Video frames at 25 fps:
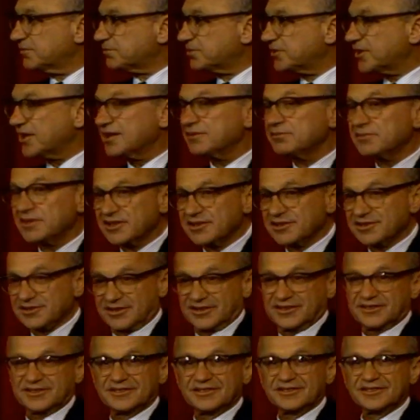
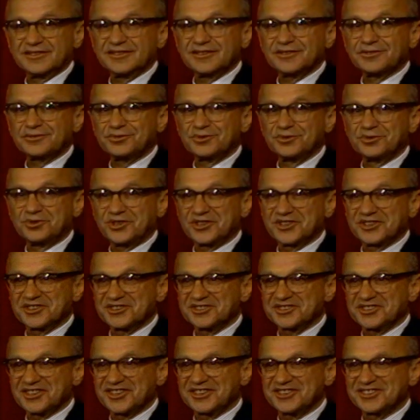primarily through
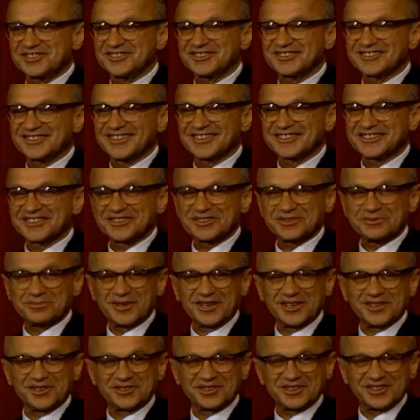organizations such as the
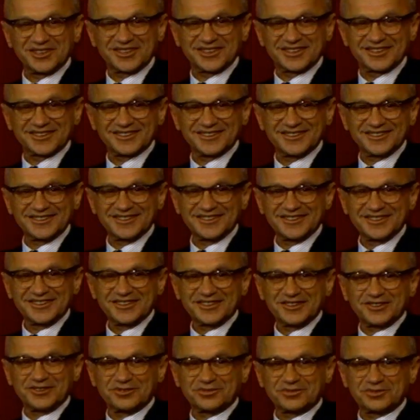Mayo Clinic
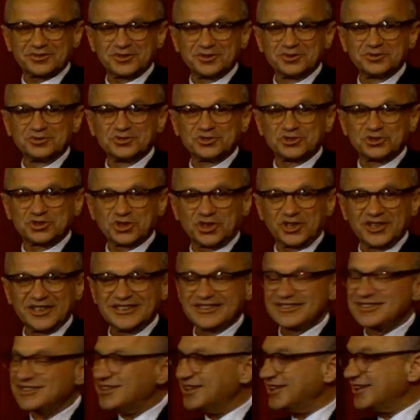through
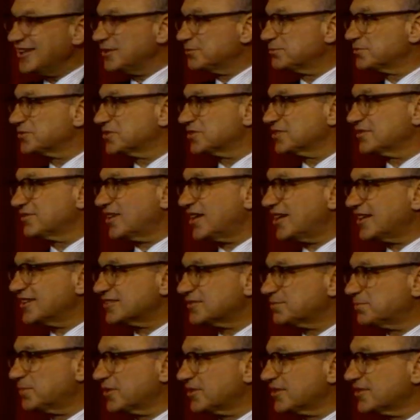joint teams of
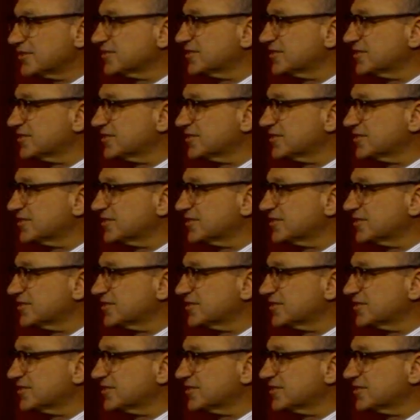hospitals